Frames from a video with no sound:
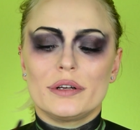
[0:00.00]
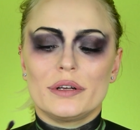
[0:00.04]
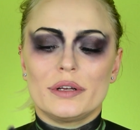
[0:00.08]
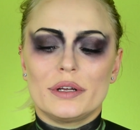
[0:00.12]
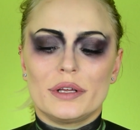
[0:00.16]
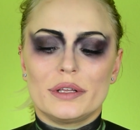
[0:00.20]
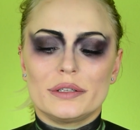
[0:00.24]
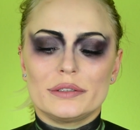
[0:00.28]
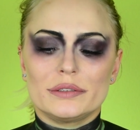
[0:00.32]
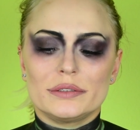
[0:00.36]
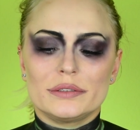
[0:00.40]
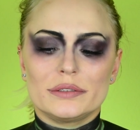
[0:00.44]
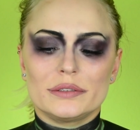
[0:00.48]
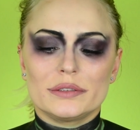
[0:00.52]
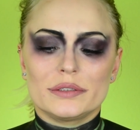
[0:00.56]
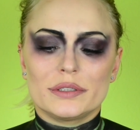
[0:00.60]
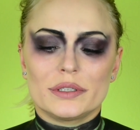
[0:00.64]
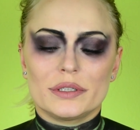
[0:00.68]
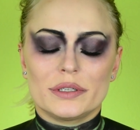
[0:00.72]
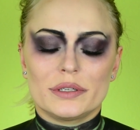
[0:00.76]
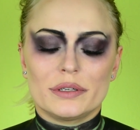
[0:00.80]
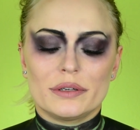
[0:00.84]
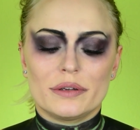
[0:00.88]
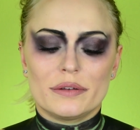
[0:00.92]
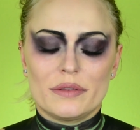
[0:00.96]
and
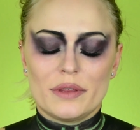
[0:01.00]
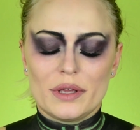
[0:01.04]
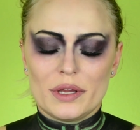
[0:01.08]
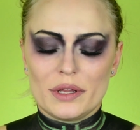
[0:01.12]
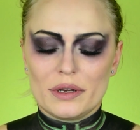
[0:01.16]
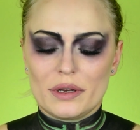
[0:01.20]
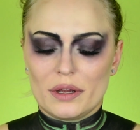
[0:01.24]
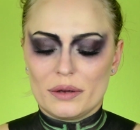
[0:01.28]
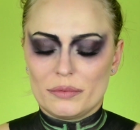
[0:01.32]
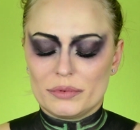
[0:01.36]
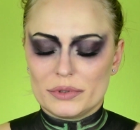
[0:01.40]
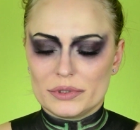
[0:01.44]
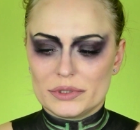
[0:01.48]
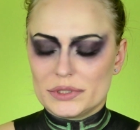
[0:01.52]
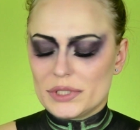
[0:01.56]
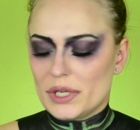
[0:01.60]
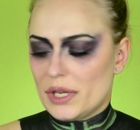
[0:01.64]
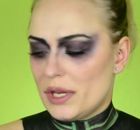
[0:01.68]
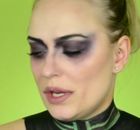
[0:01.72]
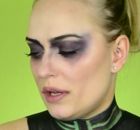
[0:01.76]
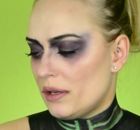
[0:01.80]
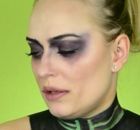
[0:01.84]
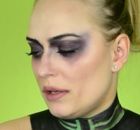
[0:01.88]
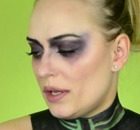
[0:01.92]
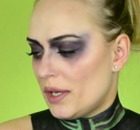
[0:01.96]
then I will
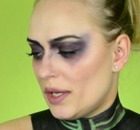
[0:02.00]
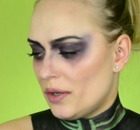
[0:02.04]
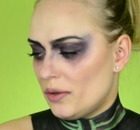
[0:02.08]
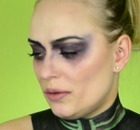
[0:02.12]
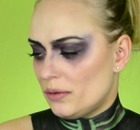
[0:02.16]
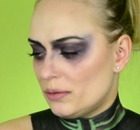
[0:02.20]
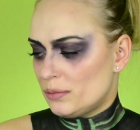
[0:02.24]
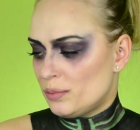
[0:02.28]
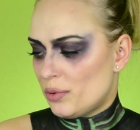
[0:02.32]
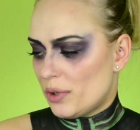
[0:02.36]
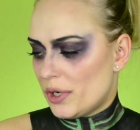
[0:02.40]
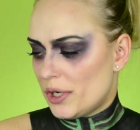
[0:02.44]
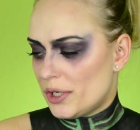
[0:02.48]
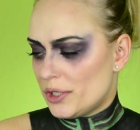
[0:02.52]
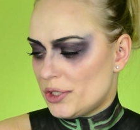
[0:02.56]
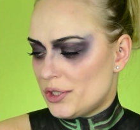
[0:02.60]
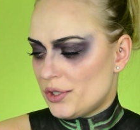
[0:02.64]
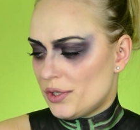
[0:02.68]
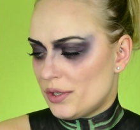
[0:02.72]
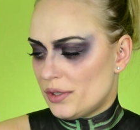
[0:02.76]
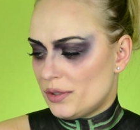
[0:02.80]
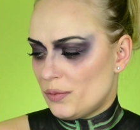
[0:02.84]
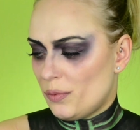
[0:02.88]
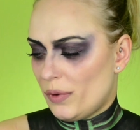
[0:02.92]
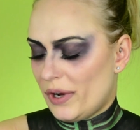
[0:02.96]
take an angled
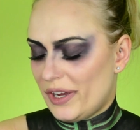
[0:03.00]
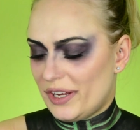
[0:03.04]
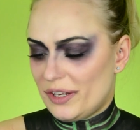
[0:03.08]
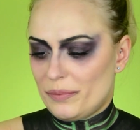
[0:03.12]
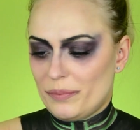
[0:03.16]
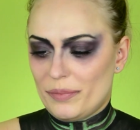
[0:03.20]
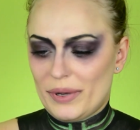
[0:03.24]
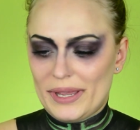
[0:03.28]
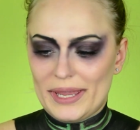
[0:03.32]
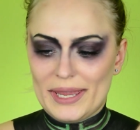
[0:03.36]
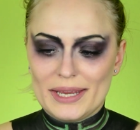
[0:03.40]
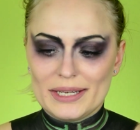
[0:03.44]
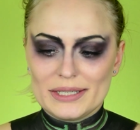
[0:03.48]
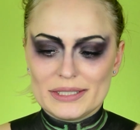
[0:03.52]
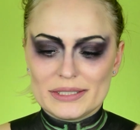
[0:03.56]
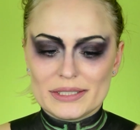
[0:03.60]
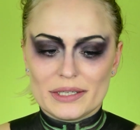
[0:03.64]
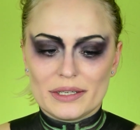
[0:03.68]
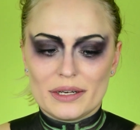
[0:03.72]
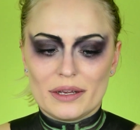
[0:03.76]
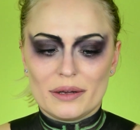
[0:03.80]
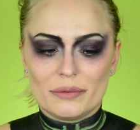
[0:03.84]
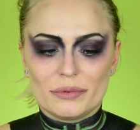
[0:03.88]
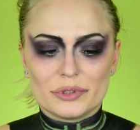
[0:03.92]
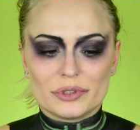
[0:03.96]
brush and white paint
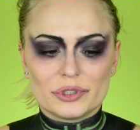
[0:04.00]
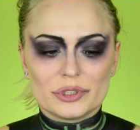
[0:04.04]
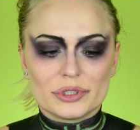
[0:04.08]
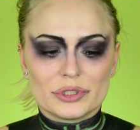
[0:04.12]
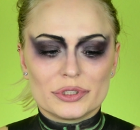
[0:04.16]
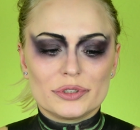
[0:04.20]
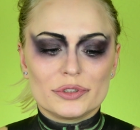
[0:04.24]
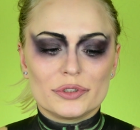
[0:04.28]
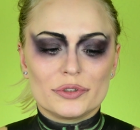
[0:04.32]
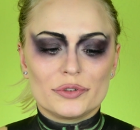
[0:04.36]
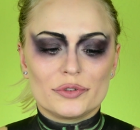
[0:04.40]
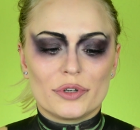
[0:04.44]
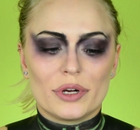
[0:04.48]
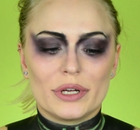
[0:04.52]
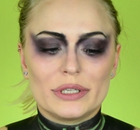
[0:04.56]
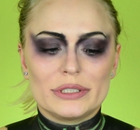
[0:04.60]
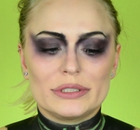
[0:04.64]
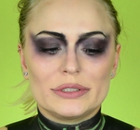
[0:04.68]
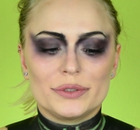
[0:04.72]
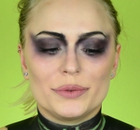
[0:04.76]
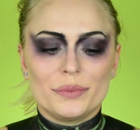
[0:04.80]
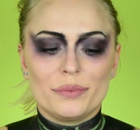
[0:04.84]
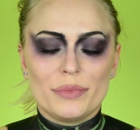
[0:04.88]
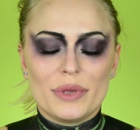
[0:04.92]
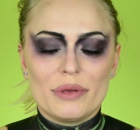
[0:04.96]
and I will just try
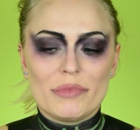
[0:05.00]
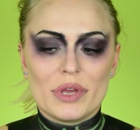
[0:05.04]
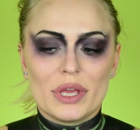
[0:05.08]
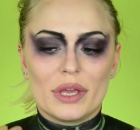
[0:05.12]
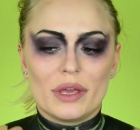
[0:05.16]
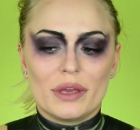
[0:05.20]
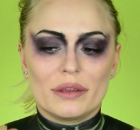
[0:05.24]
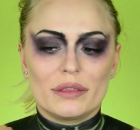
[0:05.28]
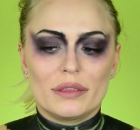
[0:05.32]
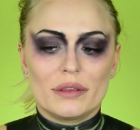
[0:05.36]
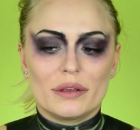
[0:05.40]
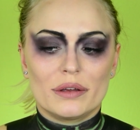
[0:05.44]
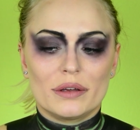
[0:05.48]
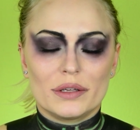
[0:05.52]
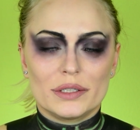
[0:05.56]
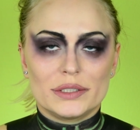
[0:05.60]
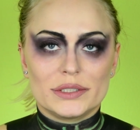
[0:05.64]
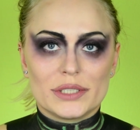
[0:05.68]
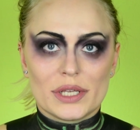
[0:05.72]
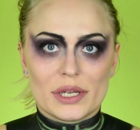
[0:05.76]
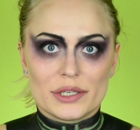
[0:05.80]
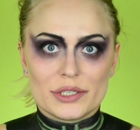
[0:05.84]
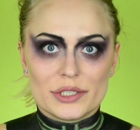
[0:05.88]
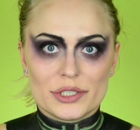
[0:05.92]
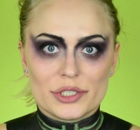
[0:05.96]
to mimic the
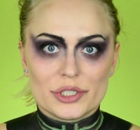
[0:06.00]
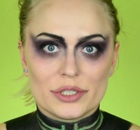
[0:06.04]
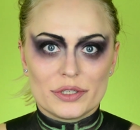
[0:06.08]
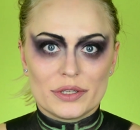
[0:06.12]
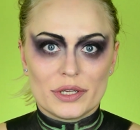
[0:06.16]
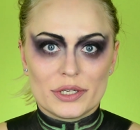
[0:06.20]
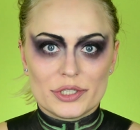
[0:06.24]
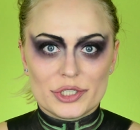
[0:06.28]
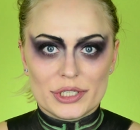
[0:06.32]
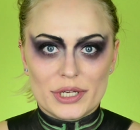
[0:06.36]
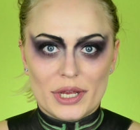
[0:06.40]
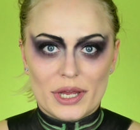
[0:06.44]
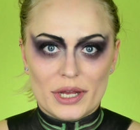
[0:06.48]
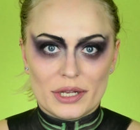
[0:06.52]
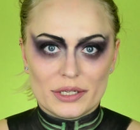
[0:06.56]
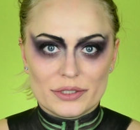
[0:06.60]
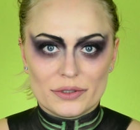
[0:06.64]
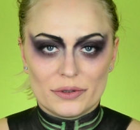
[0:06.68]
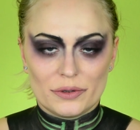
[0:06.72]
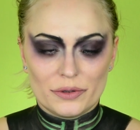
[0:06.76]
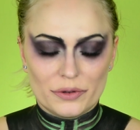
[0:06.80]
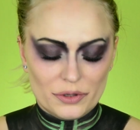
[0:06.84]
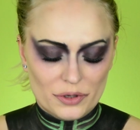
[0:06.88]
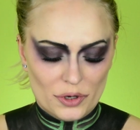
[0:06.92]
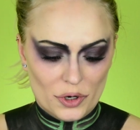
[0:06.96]
texture that she has
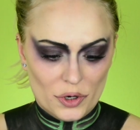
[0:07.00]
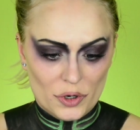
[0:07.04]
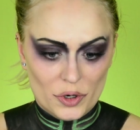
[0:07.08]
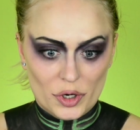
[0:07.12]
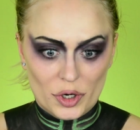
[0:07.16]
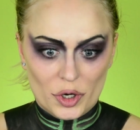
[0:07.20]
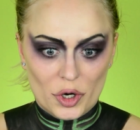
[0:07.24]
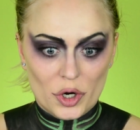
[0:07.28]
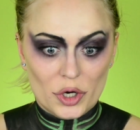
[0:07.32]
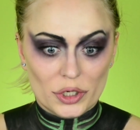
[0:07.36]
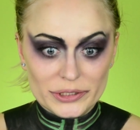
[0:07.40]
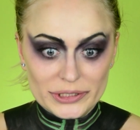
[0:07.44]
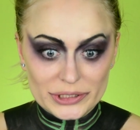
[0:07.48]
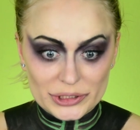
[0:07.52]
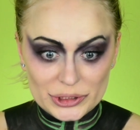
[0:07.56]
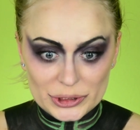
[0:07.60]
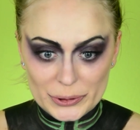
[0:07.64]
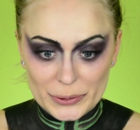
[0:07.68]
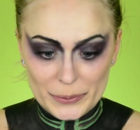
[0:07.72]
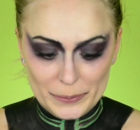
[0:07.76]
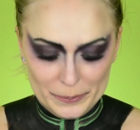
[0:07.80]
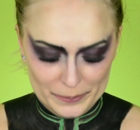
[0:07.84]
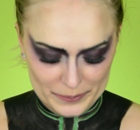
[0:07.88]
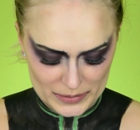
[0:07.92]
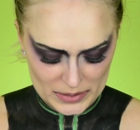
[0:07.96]
on her
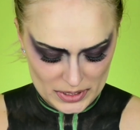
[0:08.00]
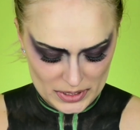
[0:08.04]
costume.